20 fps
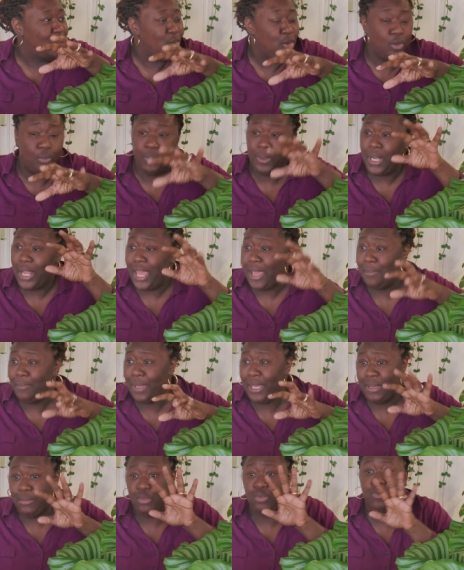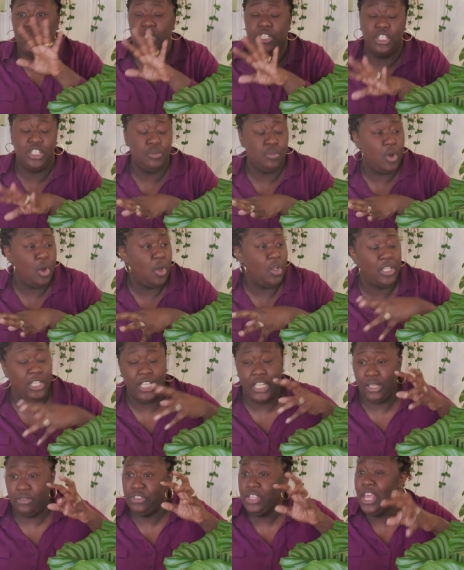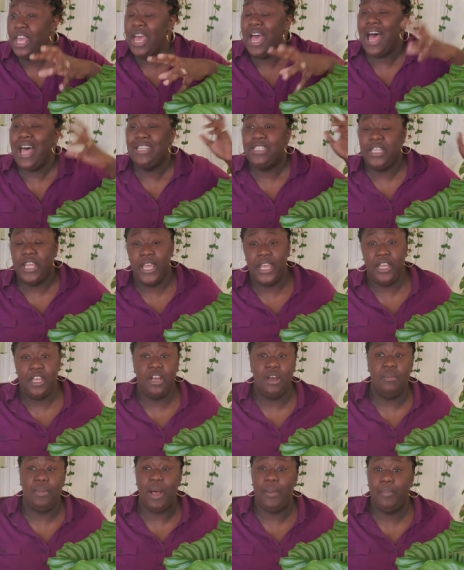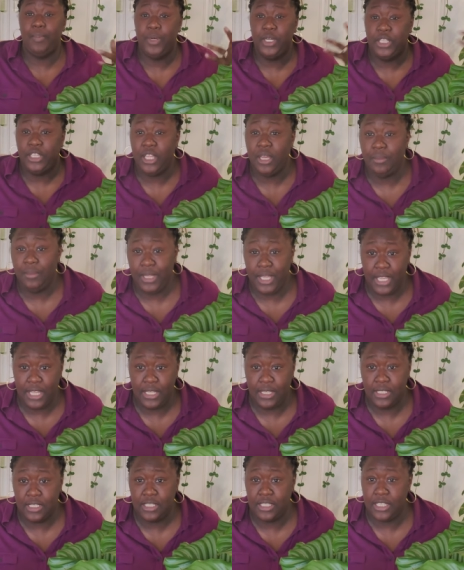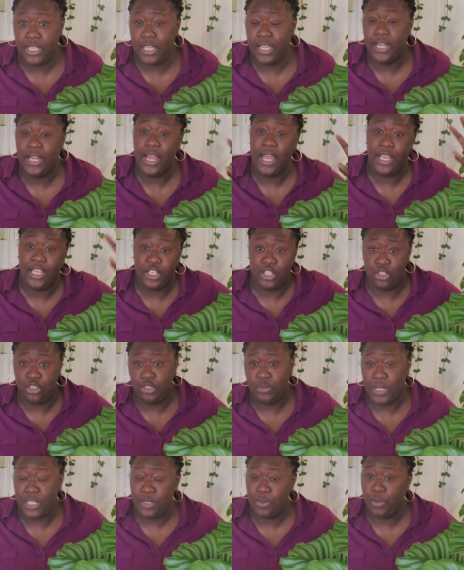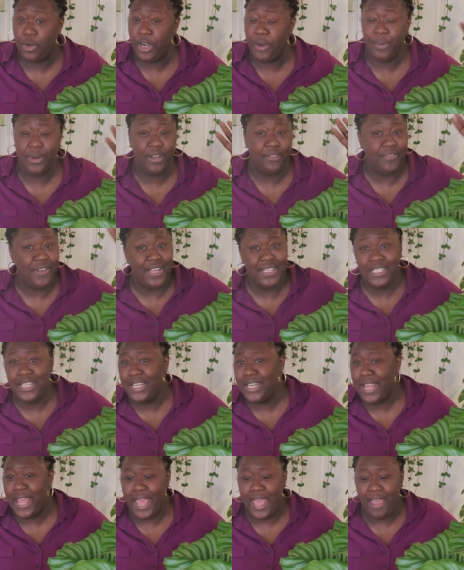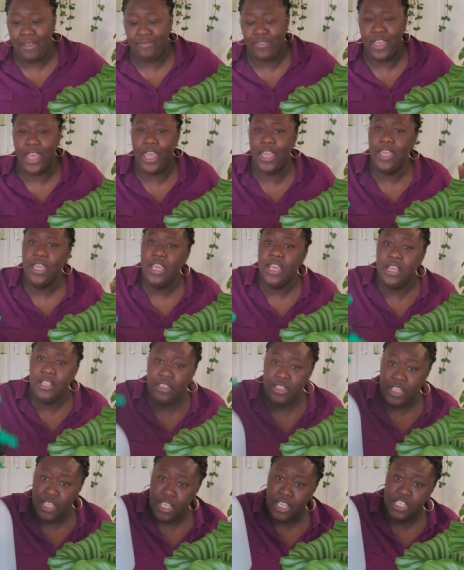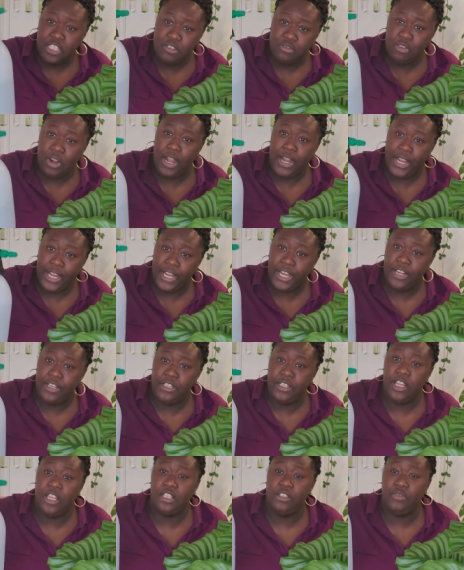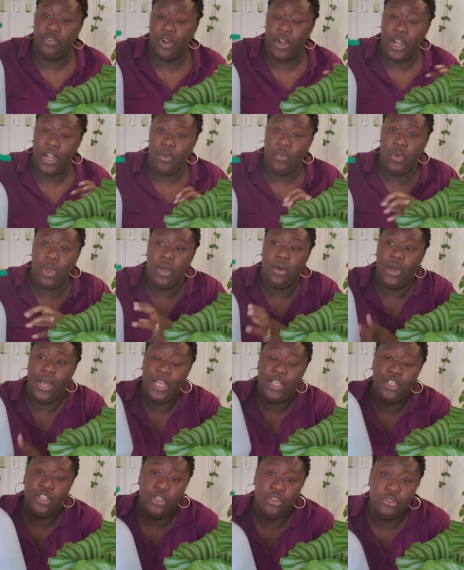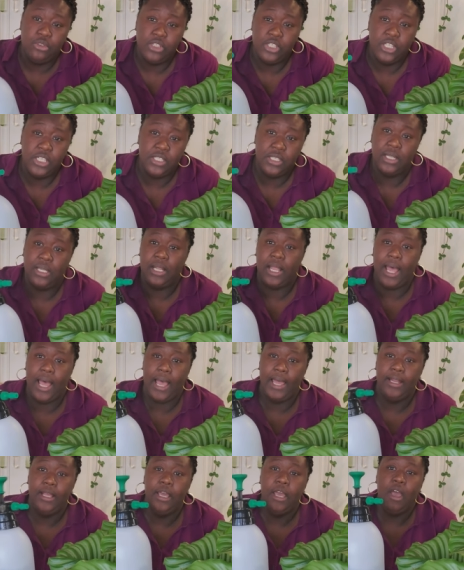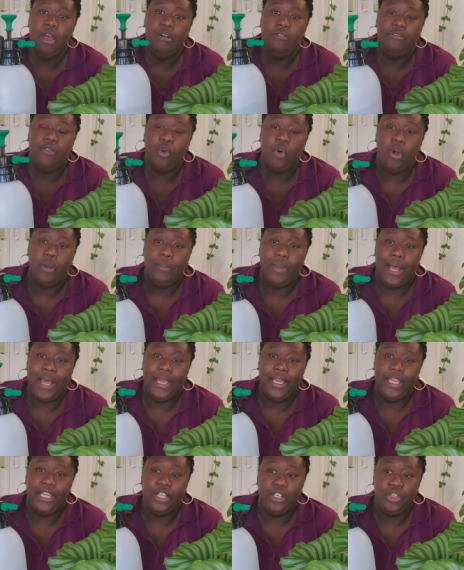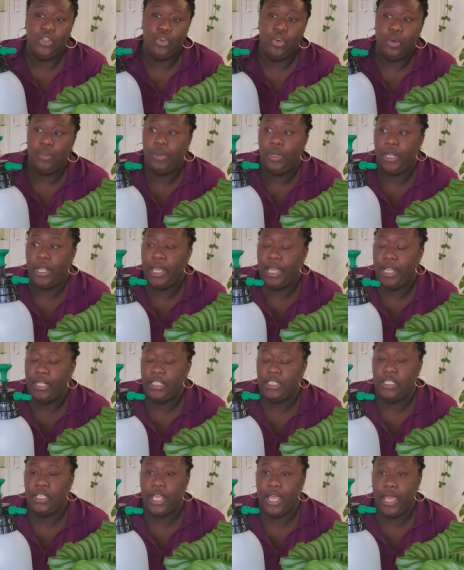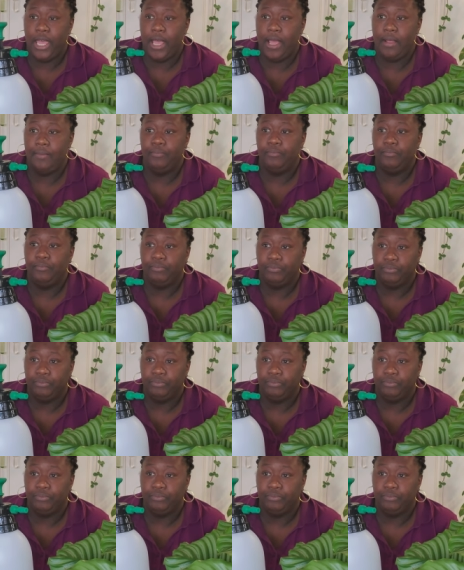little plant babies with the small leaves. I take them, I put them in the sink and I can use my sprayer. But if I didn't have that, this right here does very well. I use this a lot for my indoor plants that